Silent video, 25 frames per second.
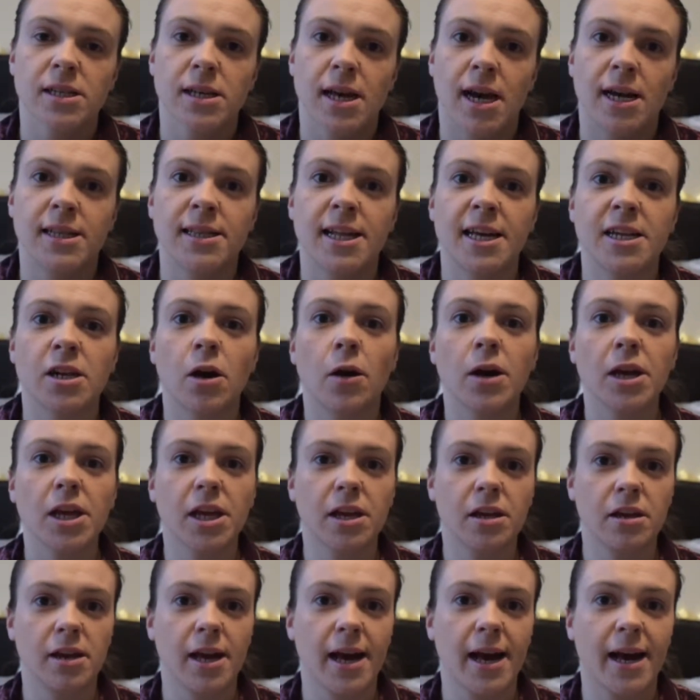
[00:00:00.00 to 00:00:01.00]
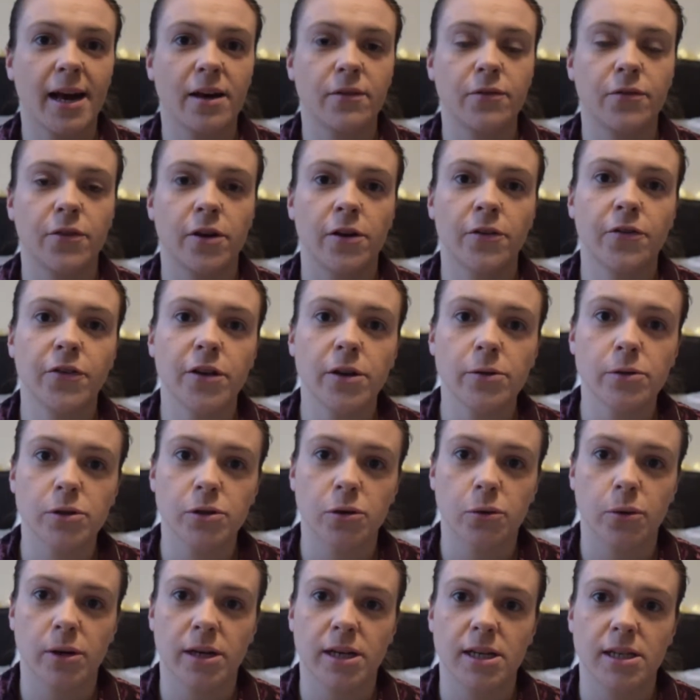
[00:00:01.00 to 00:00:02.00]
And then I can have a few
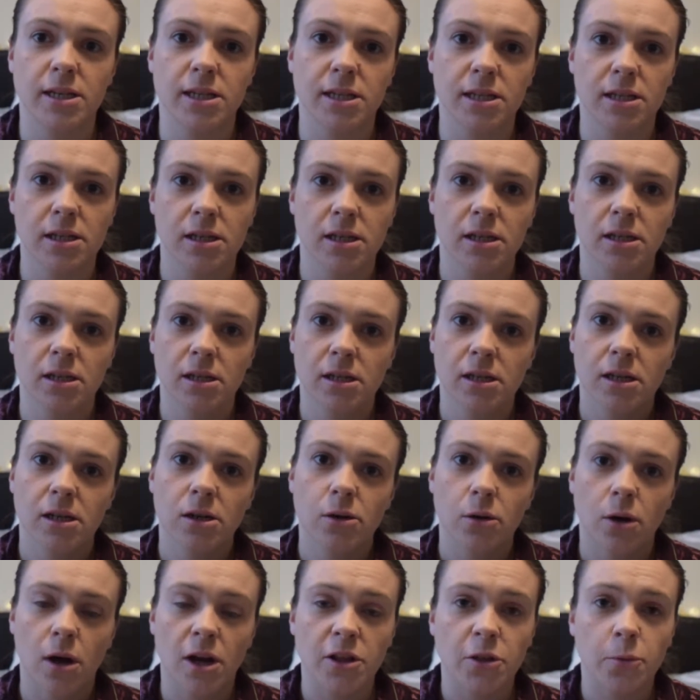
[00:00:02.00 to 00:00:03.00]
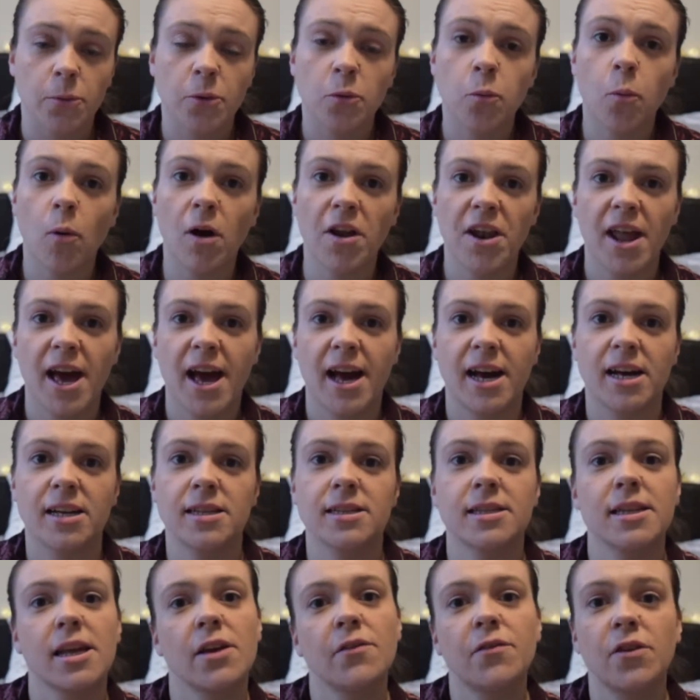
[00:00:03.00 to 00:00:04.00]
toys either with one
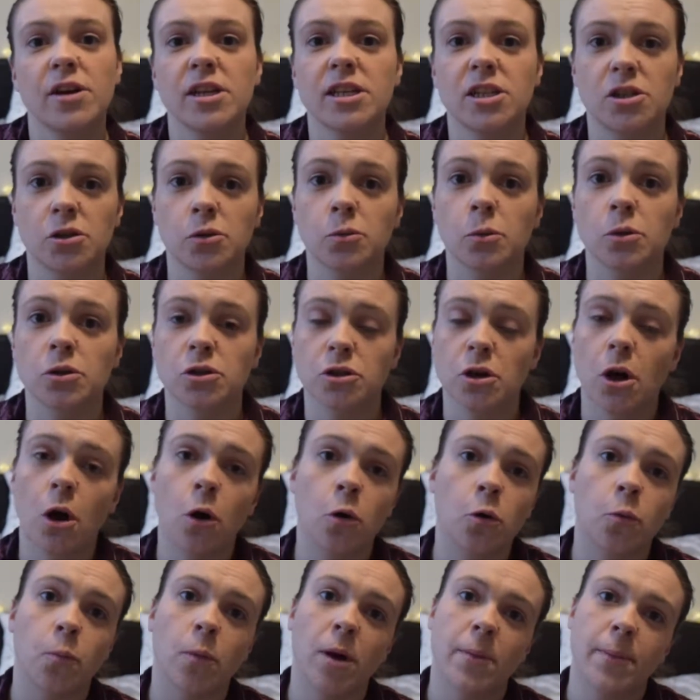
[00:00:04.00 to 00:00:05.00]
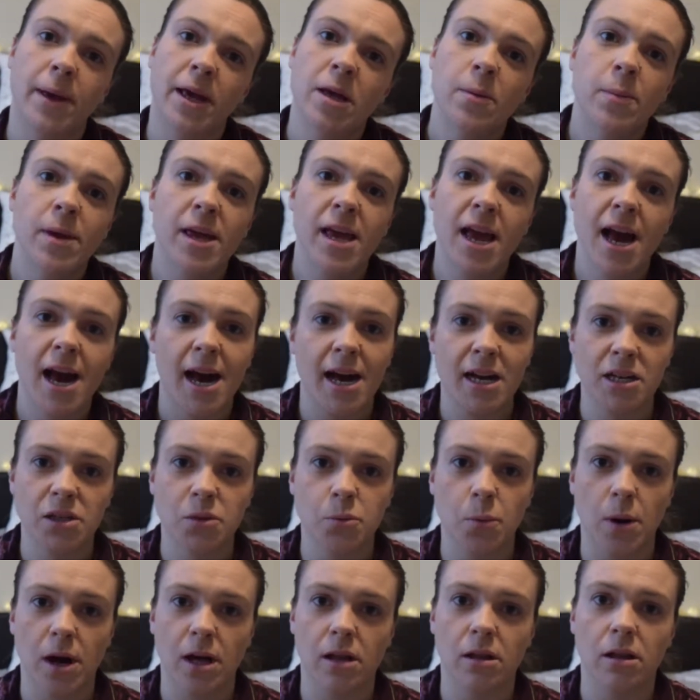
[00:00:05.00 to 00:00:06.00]
hand if I still want to hold my baby
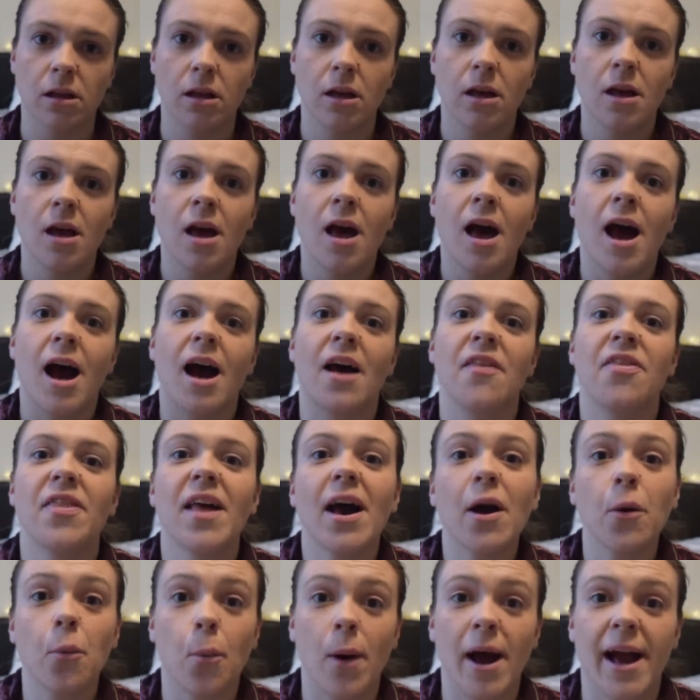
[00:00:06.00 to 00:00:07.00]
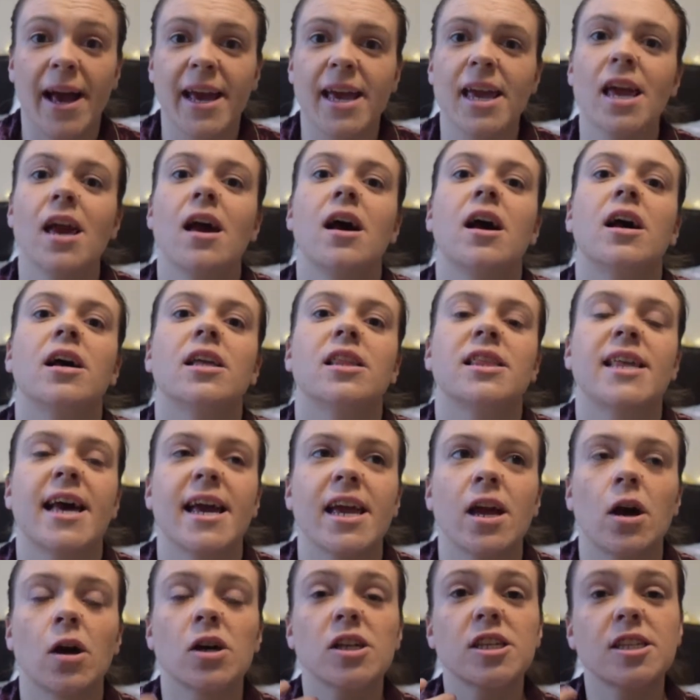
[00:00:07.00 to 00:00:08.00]
as well. And that way
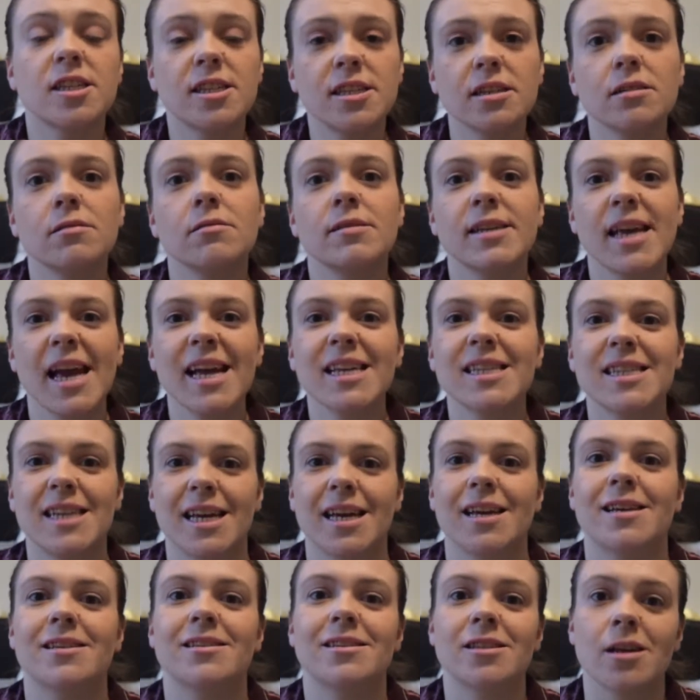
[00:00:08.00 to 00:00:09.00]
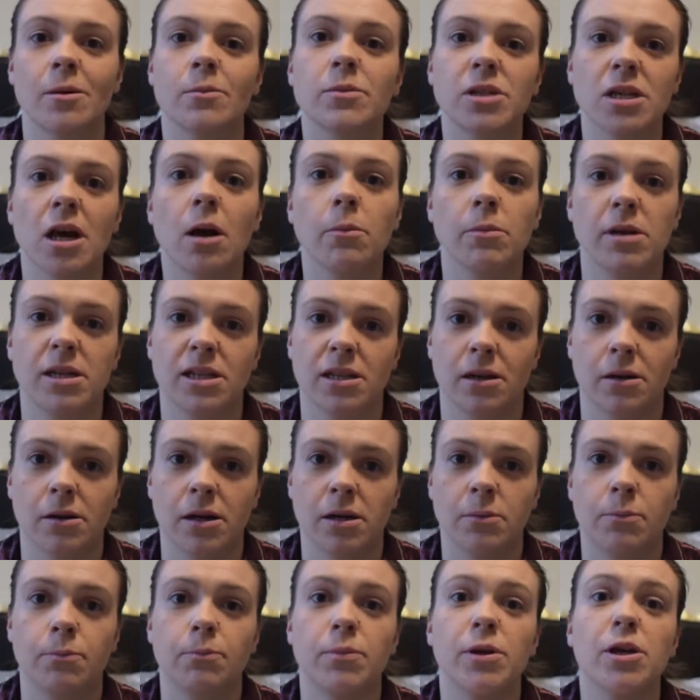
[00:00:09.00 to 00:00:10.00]
they are still getting some tummy
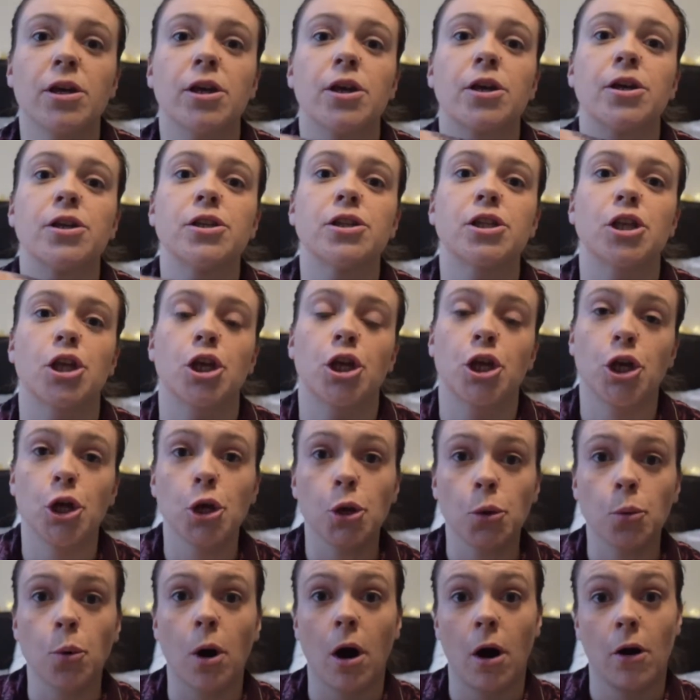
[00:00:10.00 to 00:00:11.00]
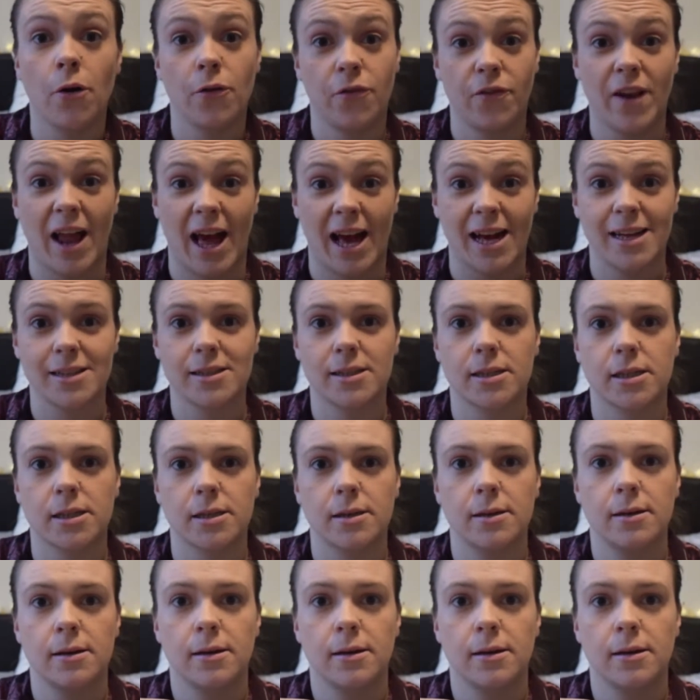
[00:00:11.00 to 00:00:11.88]
time because you are flat.